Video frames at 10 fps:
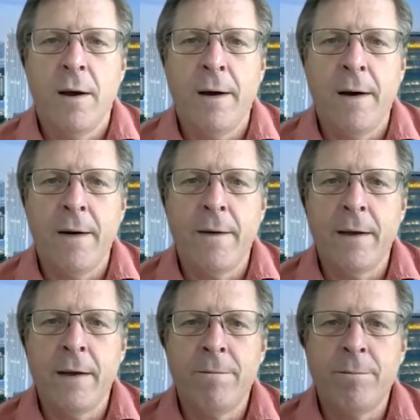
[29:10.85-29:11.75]
uh,
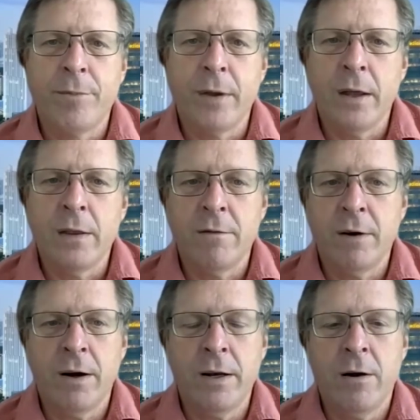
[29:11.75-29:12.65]
in in the
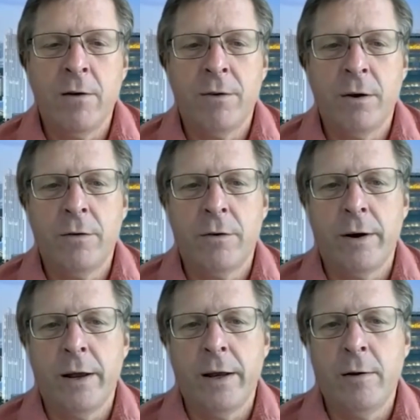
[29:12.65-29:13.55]
very near future
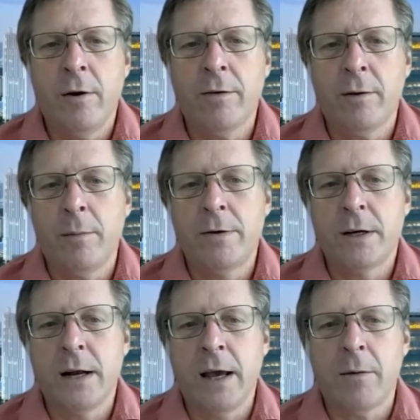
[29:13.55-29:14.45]
and you also
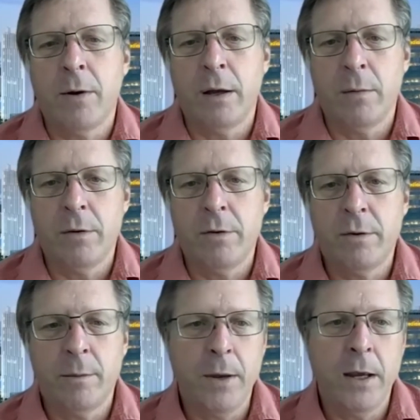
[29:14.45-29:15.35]
mentioned equity which
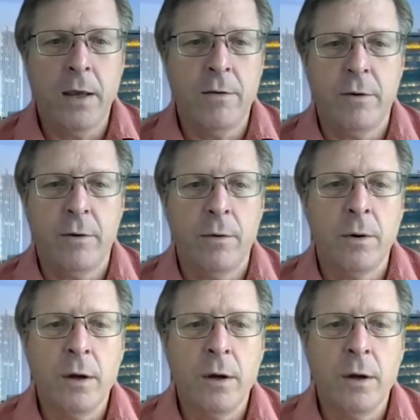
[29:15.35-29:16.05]
is a big issue